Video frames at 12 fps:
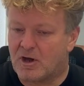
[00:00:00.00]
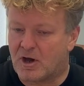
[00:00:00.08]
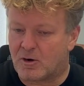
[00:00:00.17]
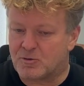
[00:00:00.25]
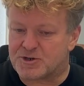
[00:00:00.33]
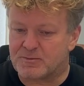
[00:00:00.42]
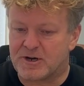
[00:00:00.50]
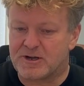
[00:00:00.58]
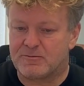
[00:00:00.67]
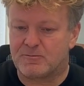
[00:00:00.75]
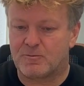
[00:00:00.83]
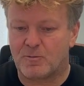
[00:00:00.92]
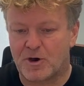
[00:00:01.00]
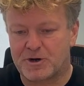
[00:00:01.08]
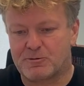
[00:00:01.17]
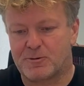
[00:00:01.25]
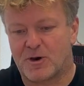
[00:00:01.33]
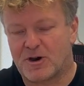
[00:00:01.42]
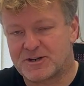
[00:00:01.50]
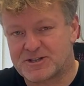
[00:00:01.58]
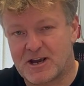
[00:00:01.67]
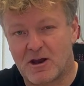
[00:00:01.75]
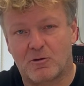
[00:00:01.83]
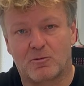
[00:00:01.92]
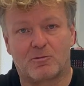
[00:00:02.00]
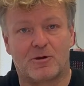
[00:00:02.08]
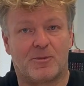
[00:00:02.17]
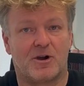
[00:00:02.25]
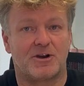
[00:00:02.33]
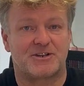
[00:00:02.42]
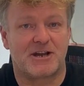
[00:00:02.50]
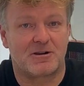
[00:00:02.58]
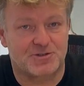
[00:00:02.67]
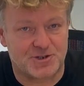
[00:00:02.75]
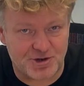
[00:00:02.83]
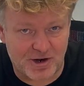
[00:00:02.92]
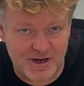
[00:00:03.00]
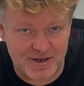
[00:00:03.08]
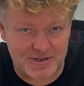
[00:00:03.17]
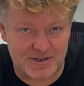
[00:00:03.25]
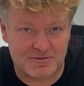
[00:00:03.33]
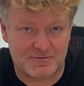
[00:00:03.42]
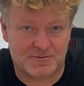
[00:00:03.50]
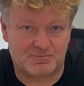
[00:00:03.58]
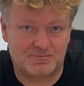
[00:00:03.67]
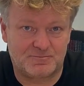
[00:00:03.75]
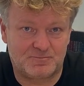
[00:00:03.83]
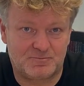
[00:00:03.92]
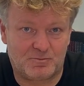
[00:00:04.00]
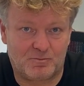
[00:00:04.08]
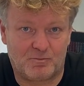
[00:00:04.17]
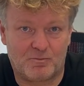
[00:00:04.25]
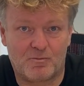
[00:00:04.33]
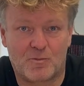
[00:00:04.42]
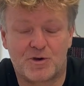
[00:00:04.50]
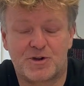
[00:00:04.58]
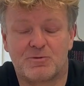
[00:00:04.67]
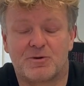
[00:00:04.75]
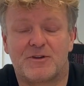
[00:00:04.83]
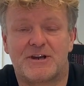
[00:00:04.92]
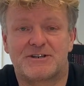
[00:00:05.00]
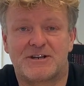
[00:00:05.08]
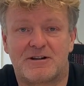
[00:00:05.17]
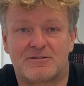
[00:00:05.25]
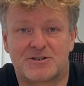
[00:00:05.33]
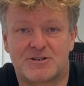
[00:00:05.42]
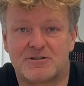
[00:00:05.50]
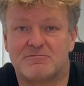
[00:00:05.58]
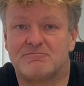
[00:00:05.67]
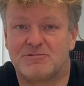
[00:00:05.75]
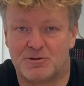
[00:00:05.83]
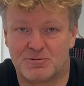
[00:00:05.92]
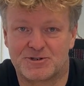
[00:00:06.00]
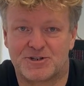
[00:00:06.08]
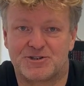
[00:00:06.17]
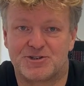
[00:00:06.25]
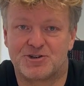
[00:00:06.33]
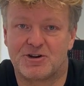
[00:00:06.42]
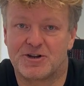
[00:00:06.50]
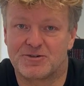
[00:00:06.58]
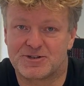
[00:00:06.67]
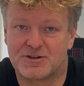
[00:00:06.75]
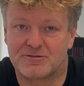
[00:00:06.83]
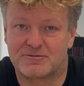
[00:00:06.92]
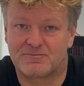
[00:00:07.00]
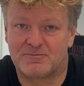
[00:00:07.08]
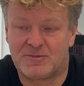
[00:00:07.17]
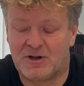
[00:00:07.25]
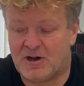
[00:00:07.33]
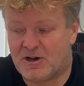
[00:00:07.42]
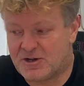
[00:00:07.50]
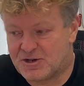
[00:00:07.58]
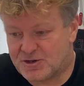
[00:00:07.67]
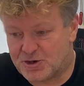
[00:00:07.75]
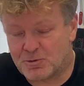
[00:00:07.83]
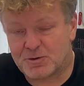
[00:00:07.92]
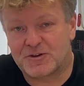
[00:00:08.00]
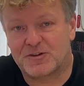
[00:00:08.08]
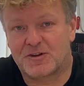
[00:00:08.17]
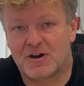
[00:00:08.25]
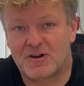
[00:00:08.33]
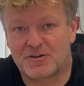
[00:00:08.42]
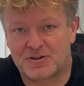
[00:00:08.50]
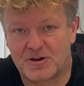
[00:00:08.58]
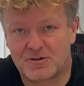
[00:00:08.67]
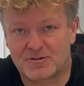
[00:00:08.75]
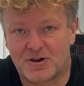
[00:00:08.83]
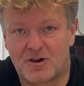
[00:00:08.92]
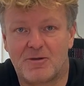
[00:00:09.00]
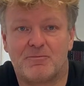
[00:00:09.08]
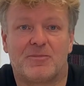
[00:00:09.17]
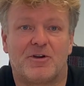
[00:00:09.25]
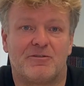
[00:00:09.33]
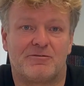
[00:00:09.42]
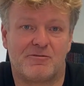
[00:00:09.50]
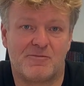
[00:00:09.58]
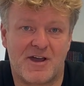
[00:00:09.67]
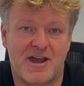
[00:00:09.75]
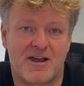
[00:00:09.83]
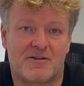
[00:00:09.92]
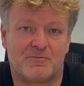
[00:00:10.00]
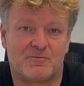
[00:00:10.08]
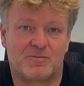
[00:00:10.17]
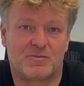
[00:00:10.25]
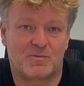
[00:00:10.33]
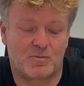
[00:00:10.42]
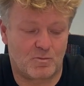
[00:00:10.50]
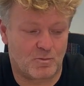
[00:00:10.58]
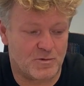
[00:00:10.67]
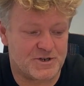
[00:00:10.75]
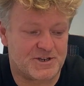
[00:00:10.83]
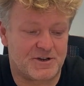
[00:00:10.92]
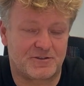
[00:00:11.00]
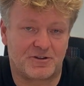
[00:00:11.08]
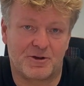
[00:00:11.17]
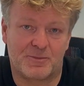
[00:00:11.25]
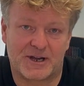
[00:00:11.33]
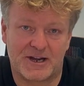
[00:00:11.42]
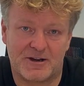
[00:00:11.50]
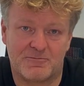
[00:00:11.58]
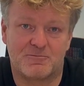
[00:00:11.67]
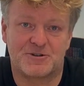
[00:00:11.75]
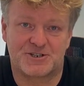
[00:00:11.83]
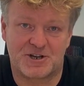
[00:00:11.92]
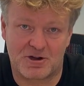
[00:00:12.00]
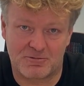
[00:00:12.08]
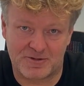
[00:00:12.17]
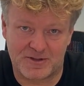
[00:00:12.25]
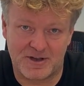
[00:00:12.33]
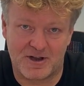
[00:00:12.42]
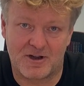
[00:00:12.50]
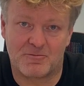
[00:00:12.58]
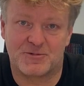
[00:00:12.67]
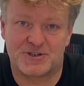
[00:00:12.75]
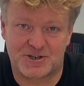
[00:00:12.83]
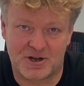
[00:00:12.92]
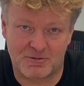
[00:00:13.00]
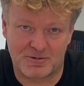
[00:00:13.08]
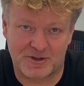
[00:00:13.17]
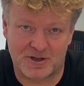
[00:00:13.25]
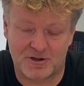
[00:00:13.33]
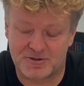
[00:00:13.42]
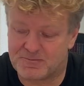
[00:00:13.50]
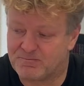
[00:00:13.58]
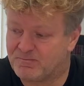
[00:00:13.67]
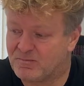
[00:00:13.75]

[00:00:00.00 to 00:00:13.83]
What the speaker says: Ultimately, why do we buy a towel? We buy a towel to dry ourselves. What do you want that towel to do? You want it to dry yourself. You want it to last a long time. And from there, we start at the beginning. We start with the yarn, we start with the cotton,